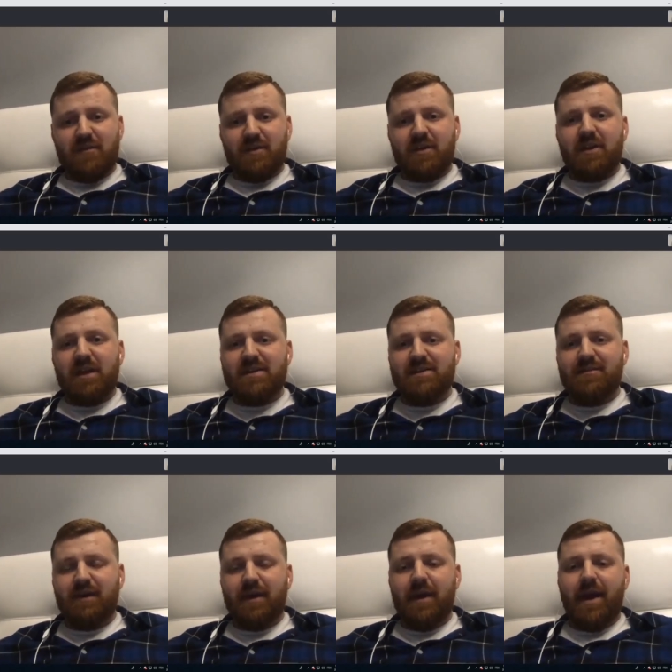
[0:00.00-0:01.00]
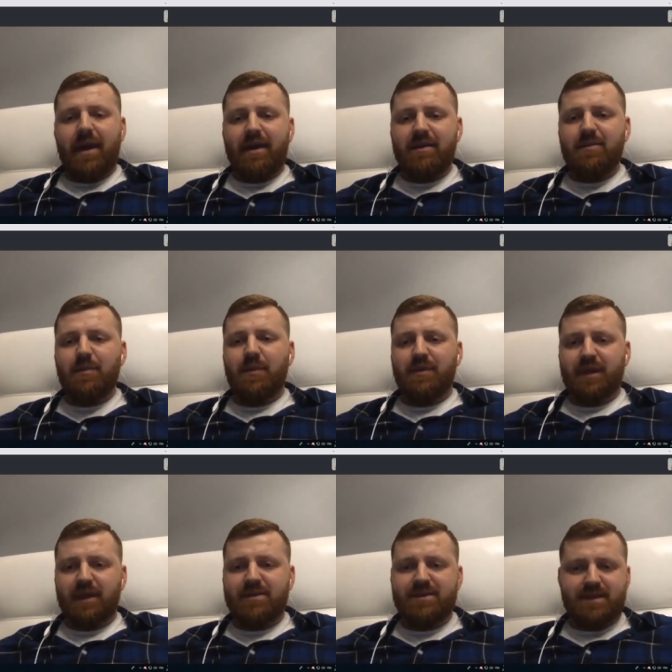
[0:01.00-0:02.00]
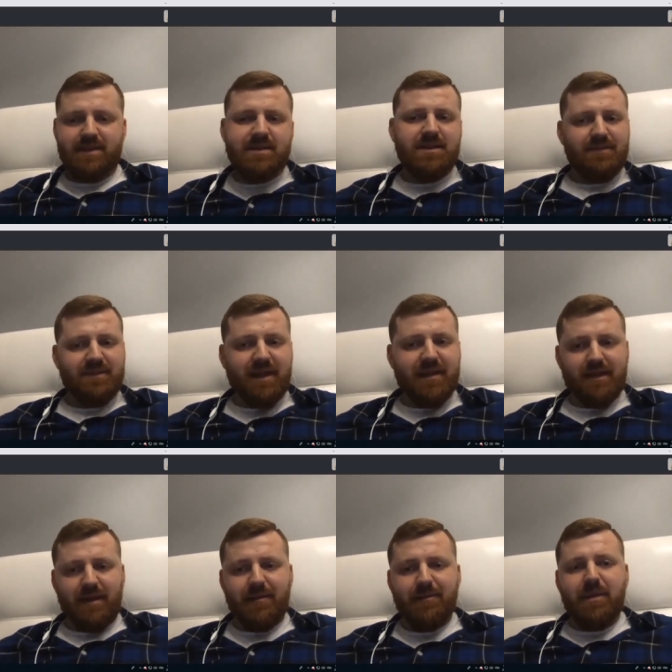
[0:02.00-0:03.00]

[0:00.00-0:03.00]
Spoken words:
classify, and protect sensitive data.